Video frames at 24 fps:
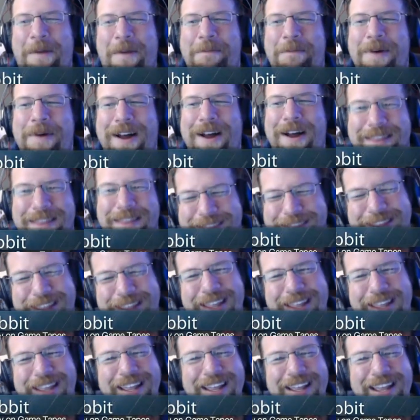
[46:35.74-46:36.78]
a month,
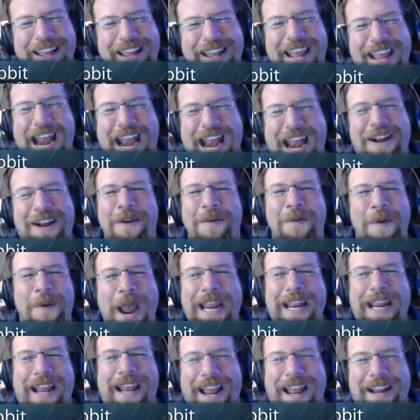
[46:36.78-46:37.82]
and I couldn't
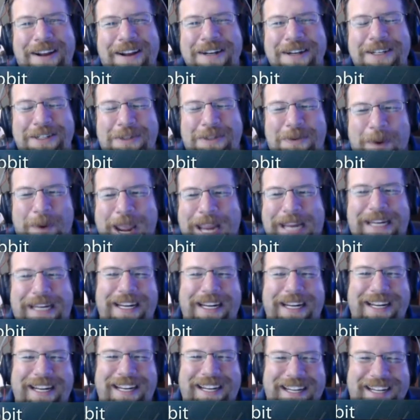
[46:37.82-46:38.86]
wait. I couldn't just
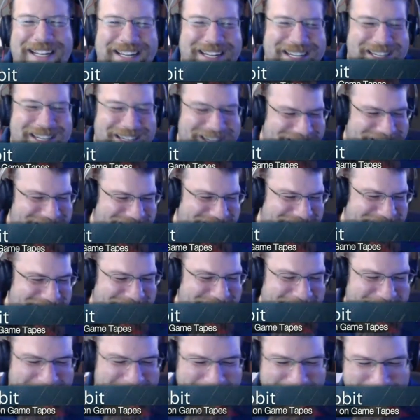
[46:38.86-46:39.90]
wait.
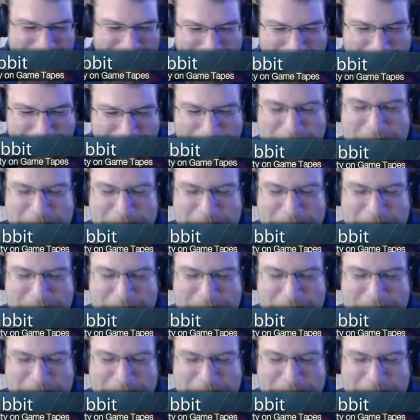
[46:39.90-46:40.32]
Yeah, I, I,